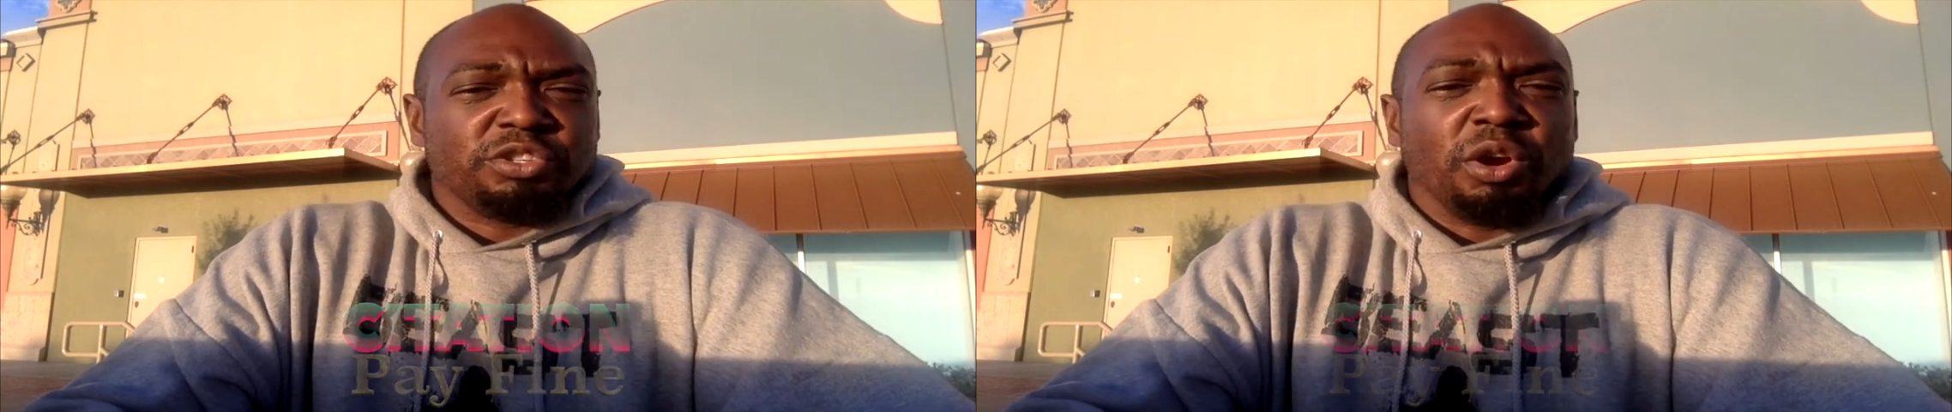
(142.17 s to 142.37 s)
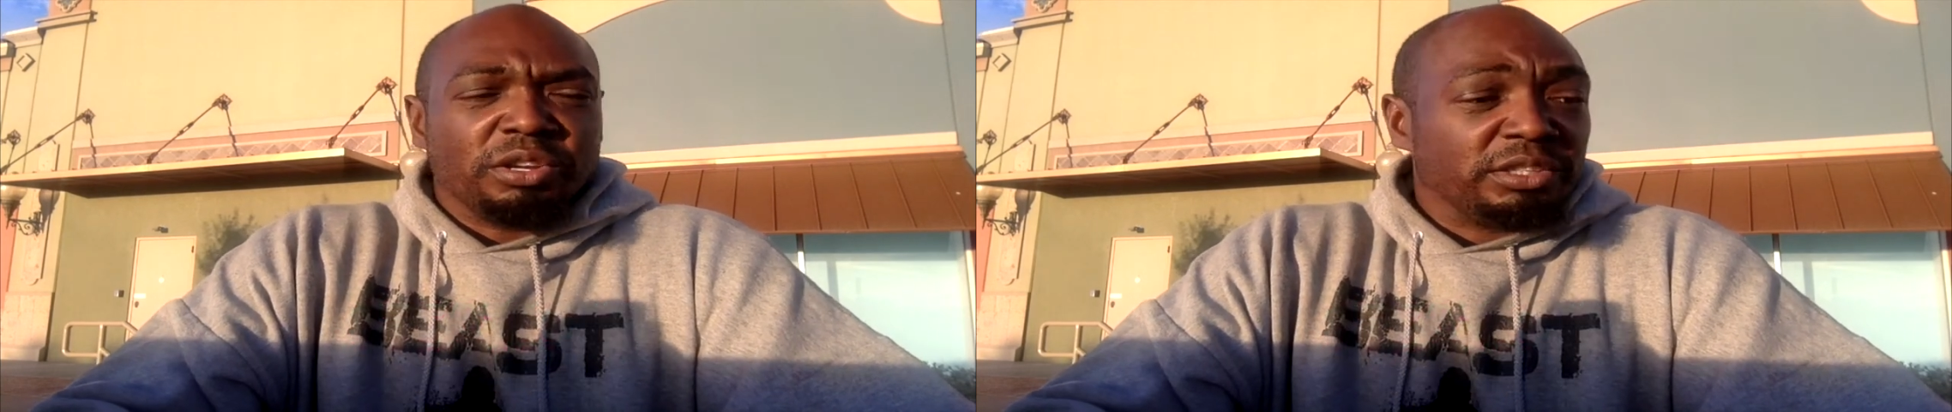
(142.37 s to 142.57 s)

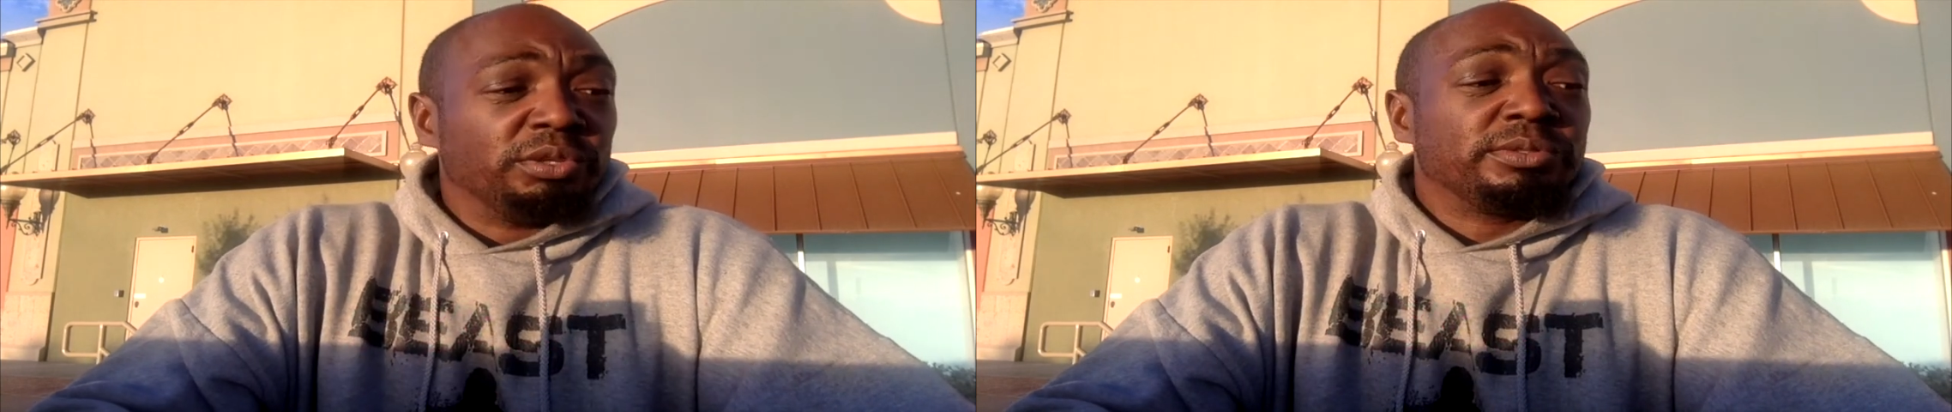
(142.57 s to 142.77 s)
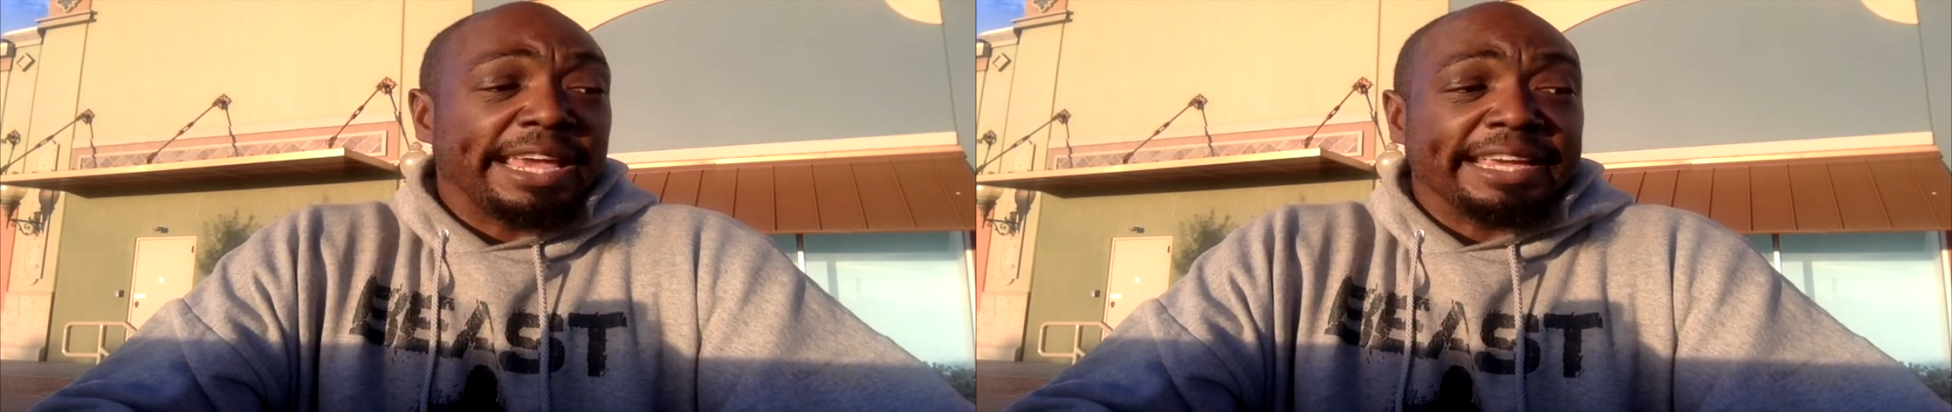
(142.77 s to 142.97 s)
you
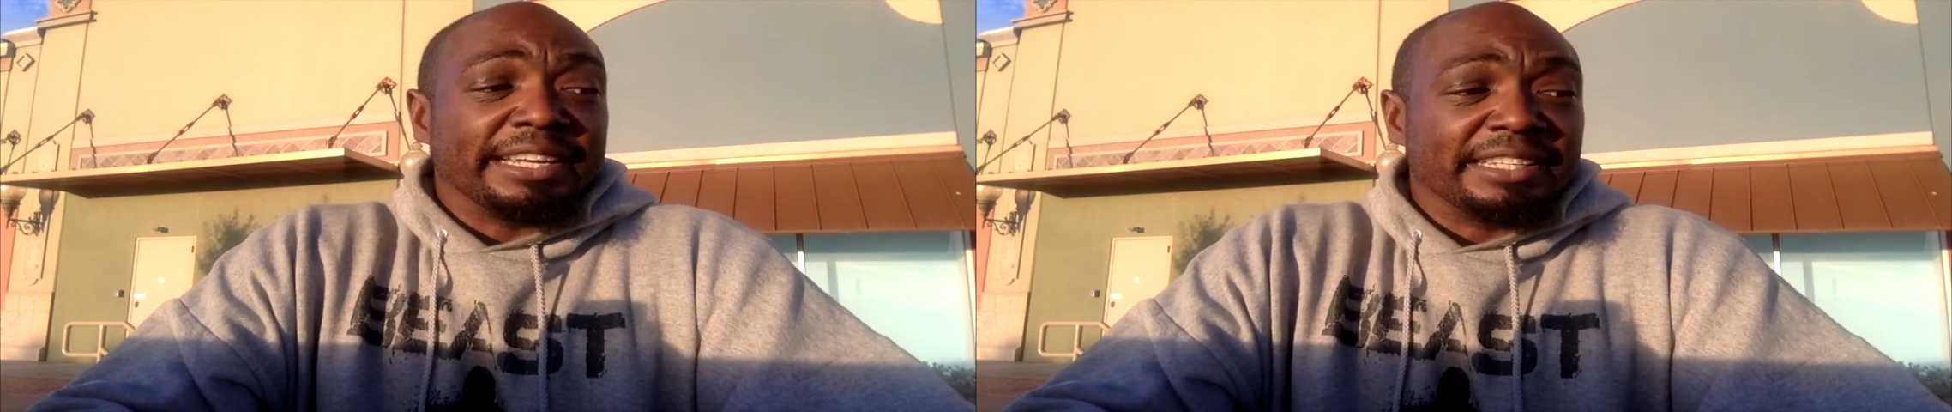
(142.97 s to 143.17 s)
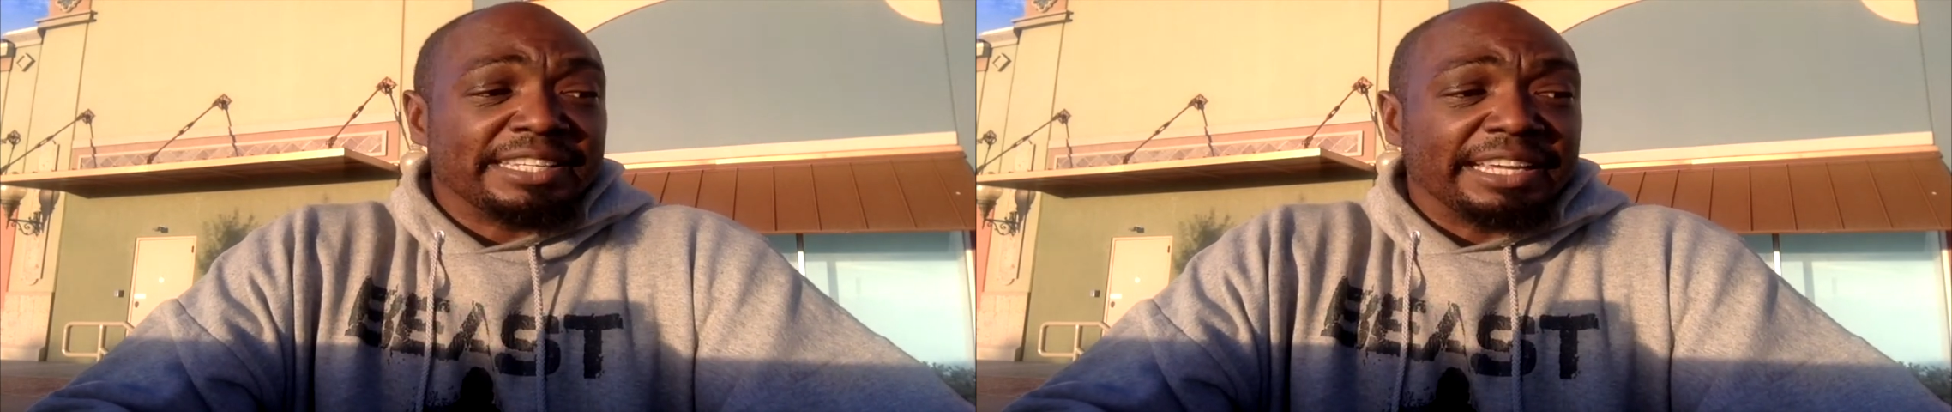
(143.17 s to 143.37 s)
you
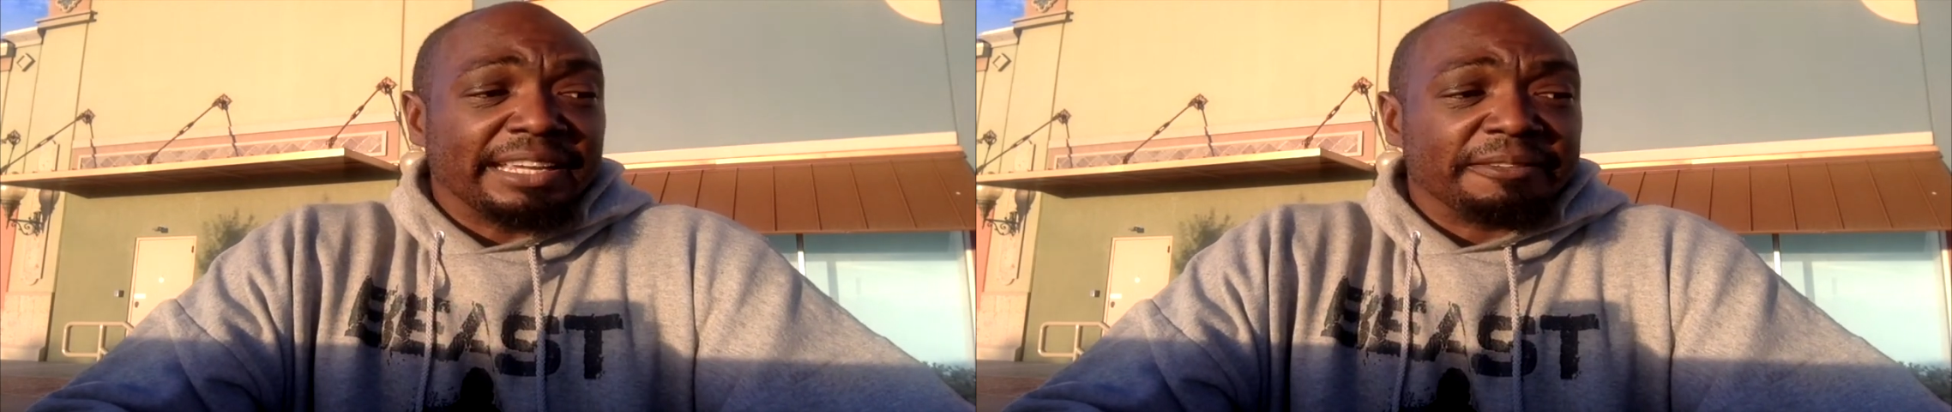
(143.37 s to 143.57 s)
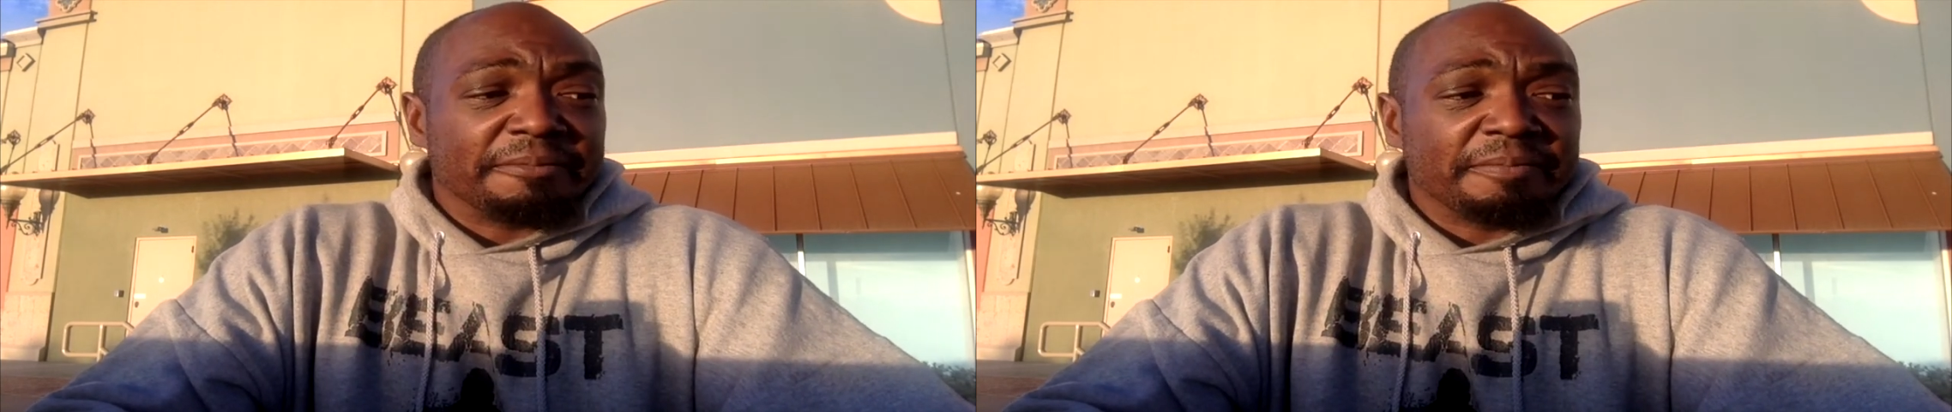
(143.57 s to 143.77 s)
taking the ticket.